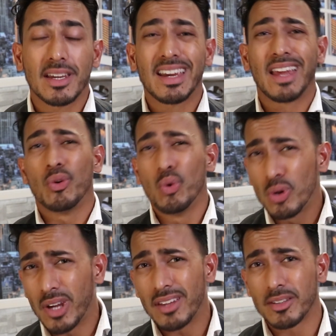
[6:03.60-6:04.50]
thing, and
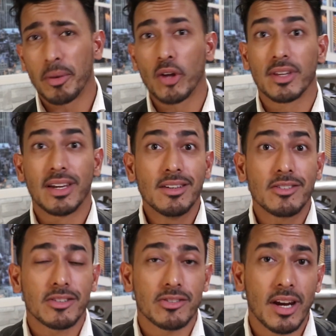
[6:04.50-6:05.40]
who cares about the
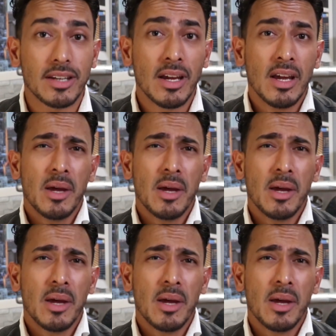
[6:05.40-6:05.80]
interest rate